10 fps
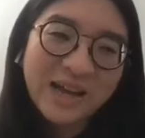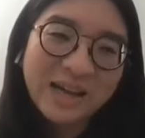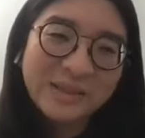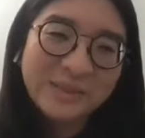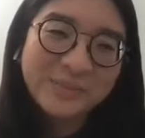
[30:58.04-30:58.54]

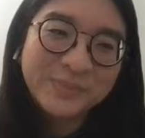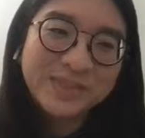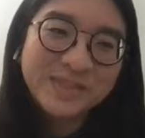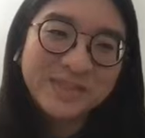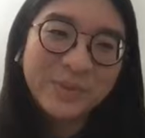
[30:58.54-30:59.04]

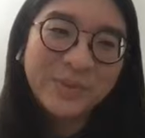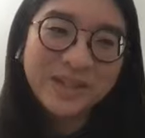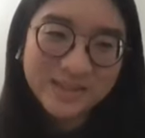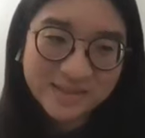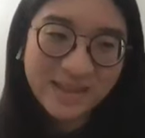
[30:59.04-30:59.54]
So
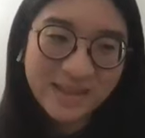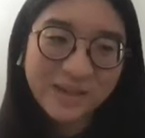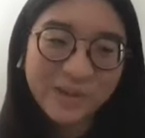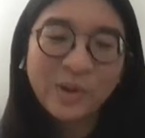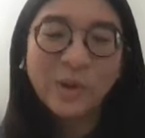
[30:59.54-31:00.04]
because
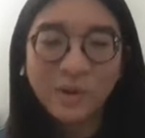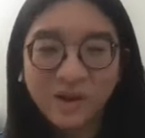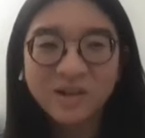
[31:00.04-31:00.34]
like, you know,